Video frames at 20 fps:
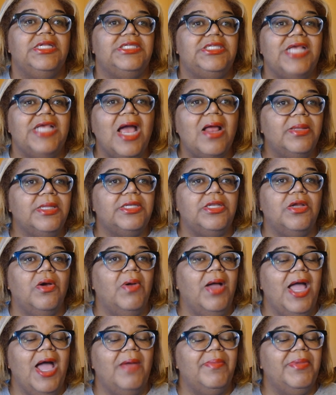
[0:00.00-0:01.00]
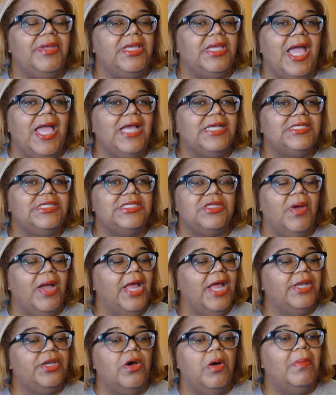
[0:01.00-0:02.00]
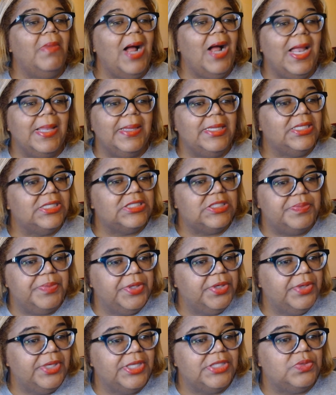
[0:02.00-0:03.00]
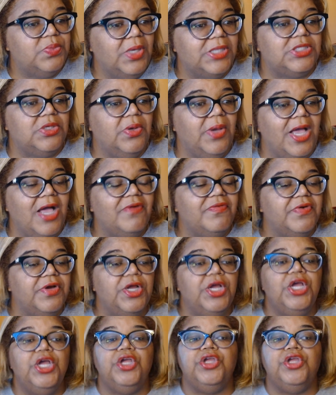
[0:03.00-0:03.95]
Jacqueline don't have, I mean, Ashley don't have no modeling experience whatsoever.